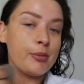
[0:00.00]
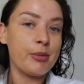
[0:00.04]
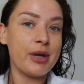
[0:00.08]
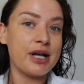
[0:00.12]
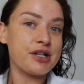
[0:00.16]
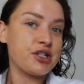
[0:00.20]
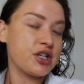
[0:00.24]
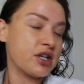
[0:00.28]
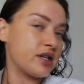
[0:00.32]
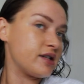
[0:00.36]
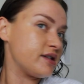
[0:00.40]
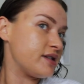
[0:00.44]

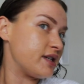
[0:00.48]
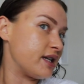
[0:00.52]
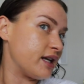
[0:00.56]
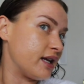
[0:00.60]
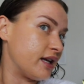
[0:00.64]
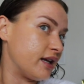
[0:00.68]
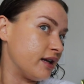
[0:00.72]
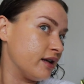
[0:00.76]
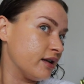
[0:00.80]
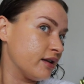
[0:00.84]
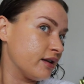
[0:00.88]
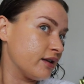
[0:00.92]
As you can
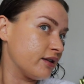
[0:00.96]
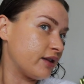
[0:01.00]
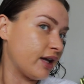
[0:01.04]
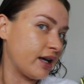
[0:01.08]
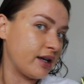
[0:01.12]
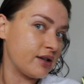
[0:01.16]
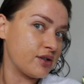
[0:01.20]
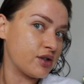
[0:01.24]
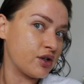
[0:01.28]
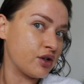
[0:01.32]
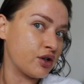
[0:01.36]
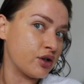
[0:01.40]
see, that
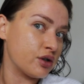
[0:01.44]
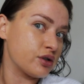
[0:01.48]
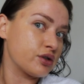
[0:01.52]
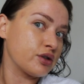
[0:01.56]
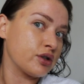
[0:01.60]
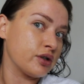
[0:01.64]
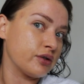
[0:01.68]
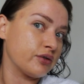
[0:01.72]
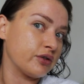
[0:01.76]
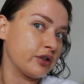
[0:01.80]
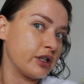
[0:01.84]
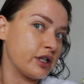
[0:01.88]
is good
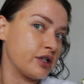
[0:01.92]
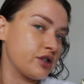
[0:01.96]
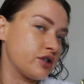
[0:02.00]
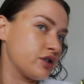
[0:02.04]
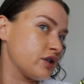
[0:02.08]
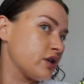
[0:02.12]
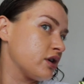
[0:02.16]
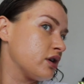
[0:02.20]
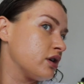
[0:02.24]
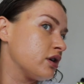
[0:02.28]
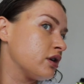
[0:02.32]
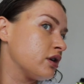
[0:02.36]
coverage.